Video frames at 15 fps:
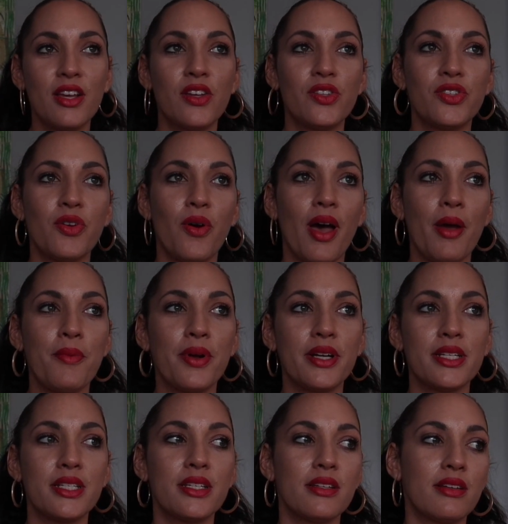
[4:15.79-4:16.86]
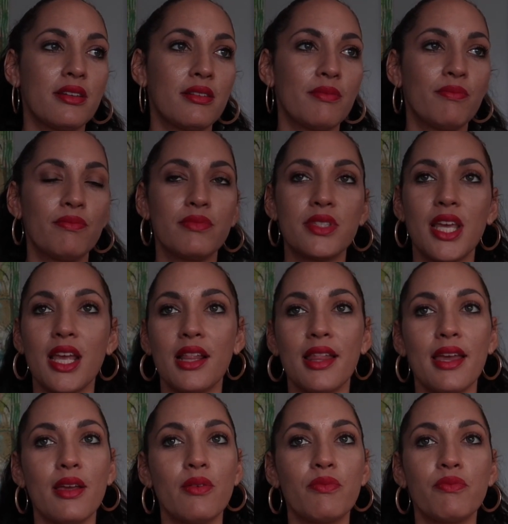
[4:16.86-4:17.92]
So I wanted to take
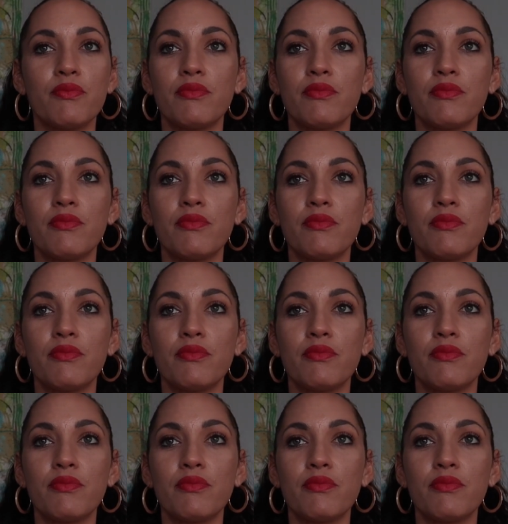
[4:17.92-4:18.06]
like